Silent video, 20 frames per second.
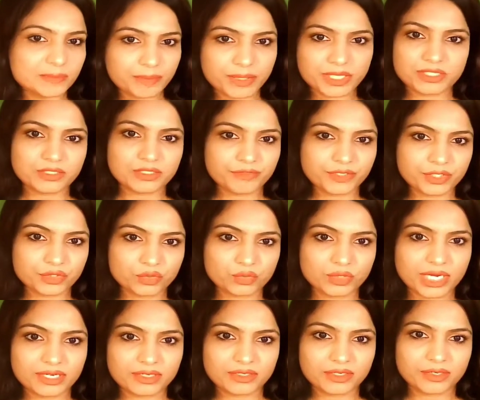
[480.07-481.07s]
specific to
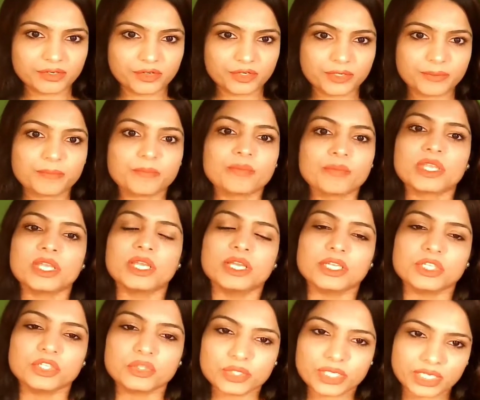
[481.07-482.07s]
that country.
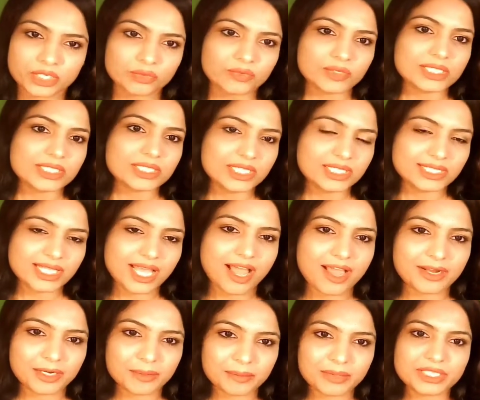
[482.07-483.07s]
You request this
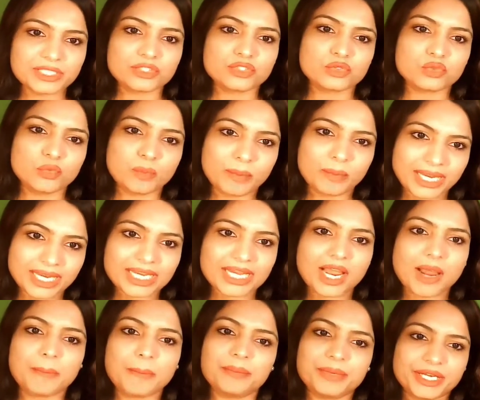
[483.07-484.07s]
RMS to make
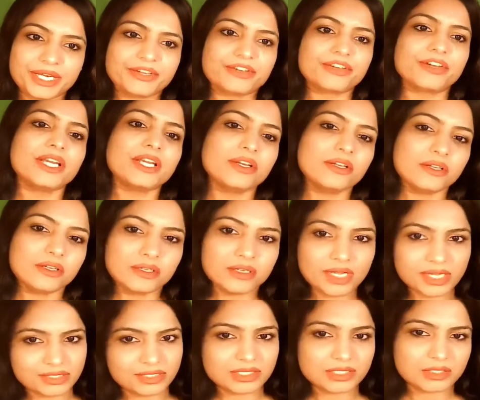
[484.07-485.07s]
updated
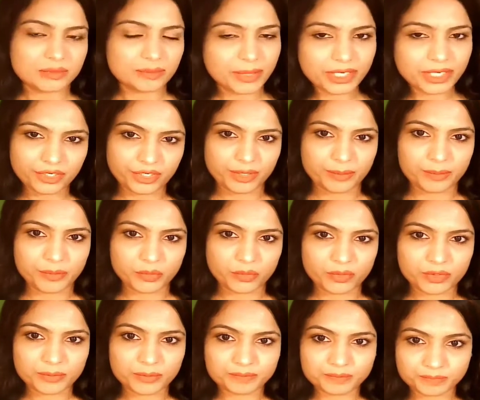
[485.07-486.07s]
assessment
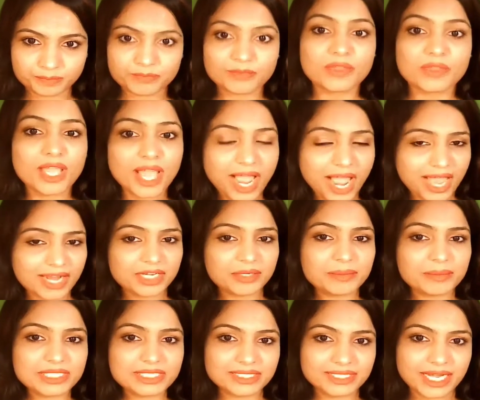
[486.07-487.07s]
report.
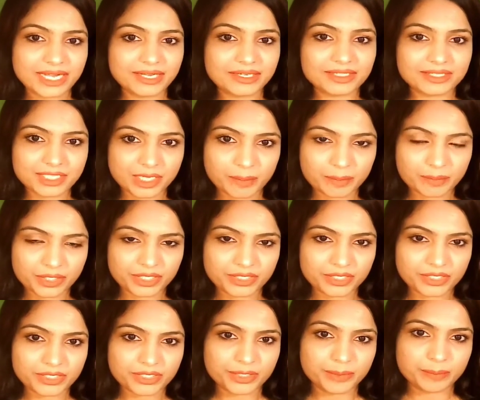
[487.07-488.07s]
RMS send this
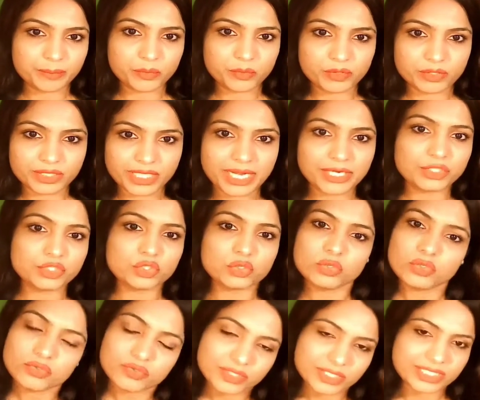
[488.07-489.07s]
updated report then
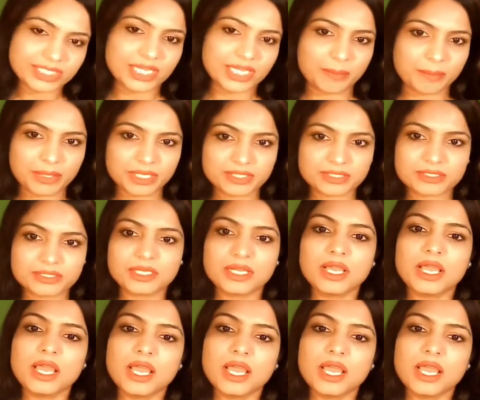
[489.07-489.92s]
to CMS.